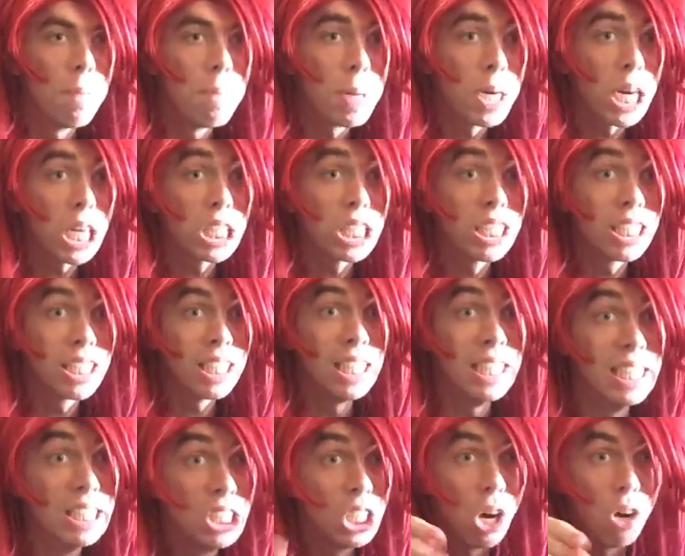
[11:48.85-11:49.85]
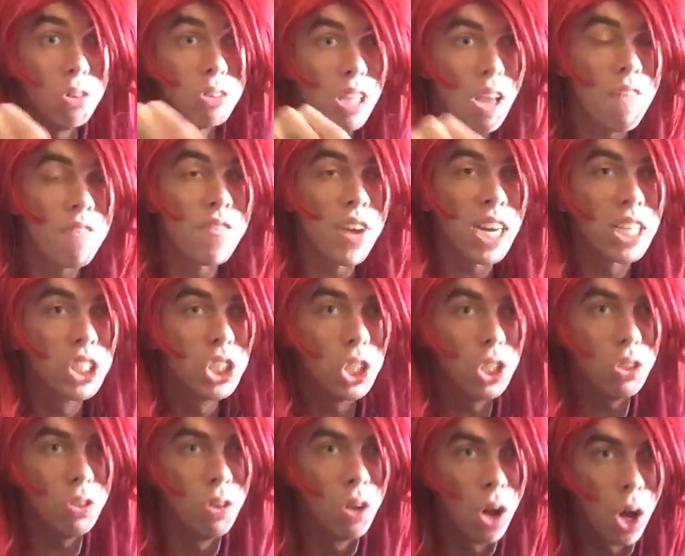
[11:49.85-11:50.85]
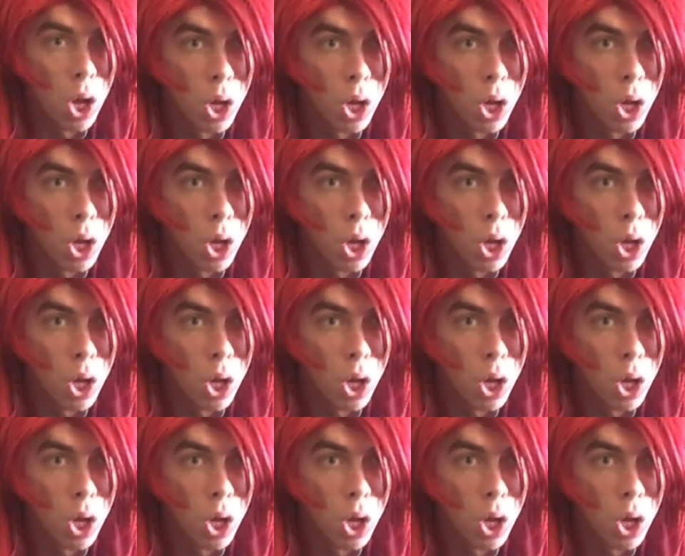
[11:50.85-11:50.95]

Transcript: Because it don't affect you?